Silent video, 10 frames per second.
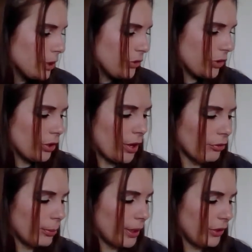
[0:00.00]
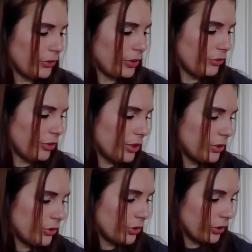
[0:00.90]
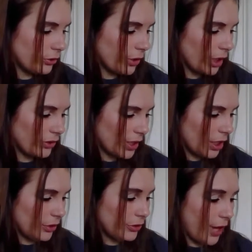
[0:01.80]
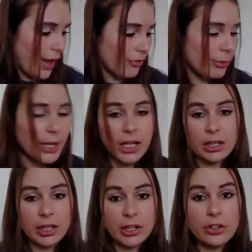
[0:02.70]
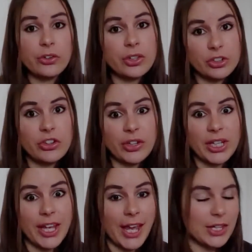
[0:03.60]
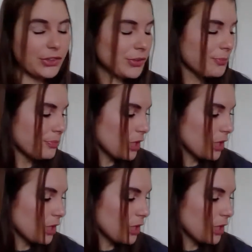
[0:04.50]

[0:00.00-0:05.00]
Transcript: So everybody is different, so they say to have panty liners just in case.